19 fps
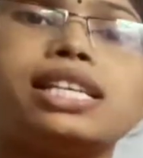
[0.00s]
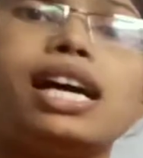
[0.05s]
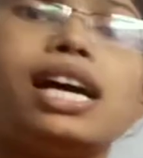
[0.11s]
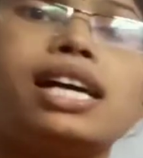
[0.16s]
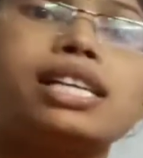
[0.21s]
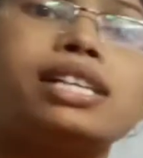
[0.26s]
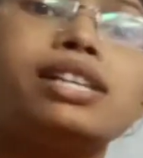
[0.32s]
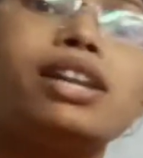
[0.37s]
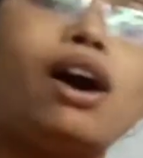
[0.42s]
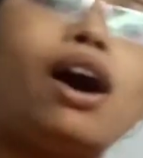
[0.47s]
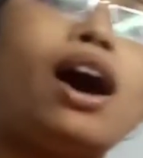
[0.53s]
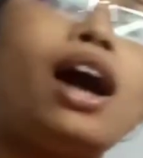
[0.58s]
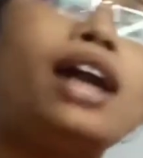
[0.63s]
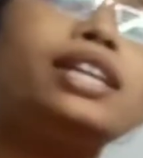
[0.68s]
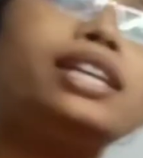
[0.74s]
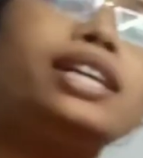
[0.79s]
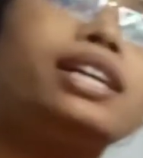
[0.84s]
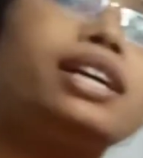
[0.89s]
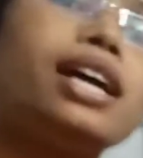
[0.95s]
are
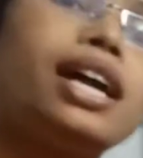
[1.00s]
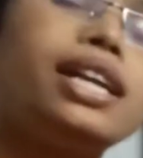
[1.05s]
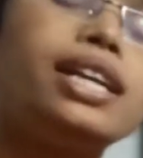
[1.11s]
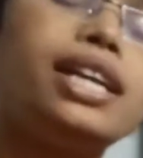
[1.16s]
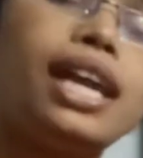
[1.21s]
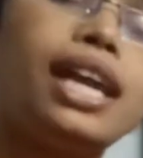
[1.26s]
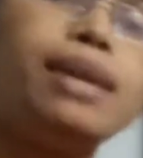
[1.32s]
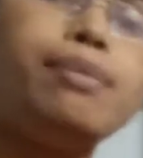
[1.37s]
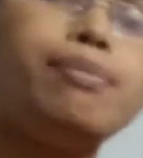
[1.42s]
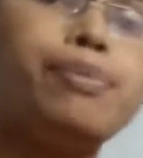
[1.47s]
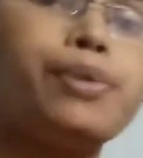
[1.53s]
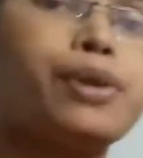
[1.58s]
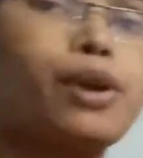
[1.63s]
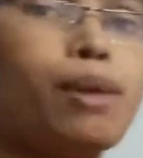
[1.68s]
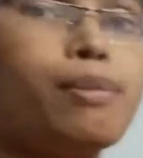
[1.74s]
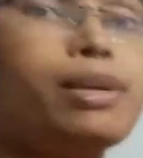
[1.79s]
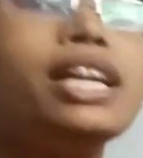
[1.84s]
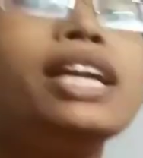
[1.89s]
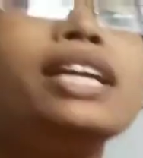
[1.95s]
not contain
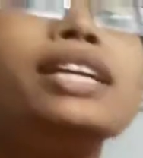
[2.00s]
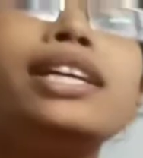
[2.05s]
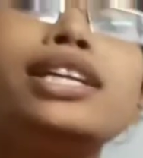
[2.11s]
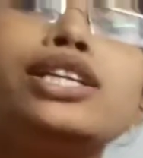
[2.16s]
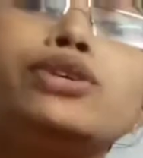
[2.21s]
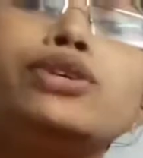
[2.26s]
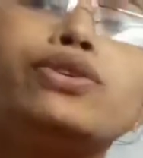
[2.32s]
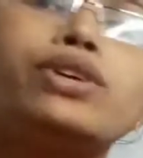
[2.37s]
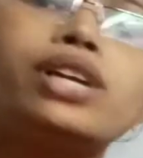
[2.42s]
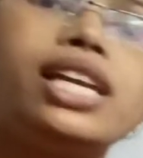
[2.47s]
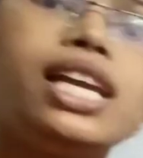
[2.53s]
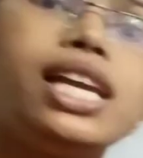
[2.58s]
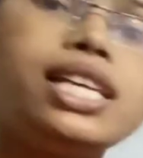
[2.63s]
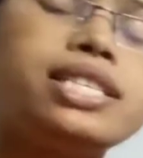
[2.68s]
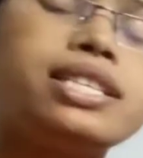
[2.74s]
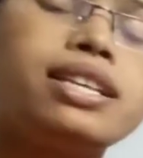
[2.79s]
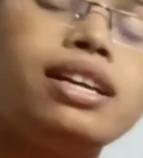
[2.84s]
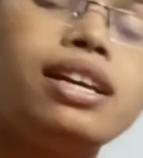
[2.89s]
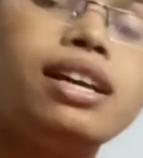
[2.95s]
prominent
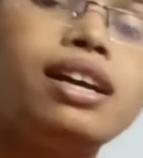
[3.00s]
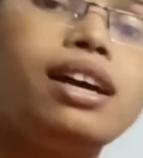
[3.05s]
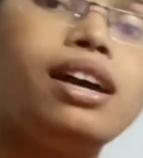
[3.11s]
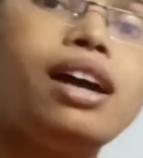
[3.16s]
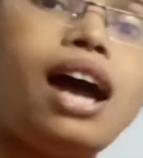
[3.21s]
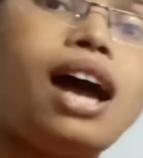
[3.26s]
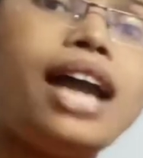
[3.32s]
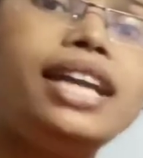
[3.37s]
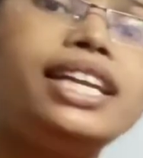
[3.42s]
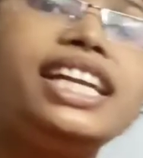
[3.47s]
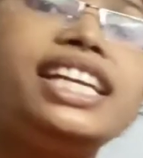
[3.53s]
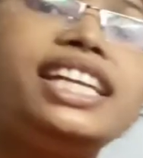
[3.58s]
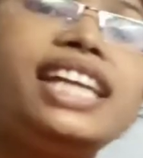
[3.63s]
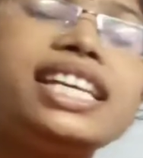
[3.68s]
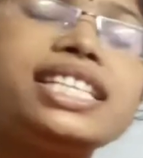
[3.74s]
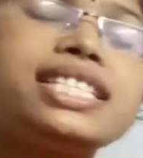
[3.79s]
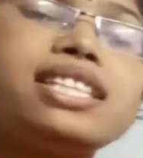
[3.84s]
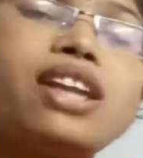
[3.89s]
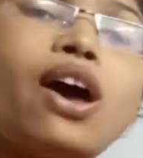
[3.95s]
nucleus, and it
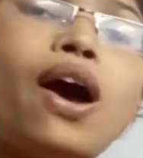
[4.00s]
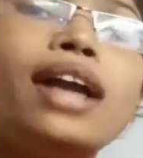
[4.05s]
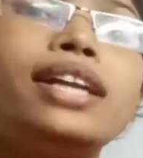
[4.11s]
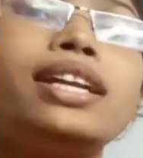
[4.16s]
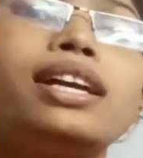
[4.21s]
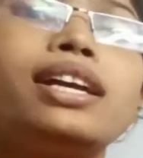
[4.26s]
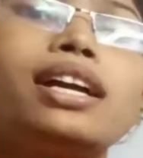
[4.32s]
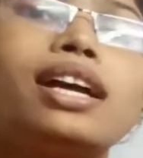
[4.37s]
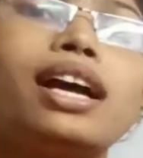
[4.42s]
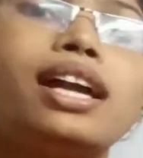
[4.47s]
does not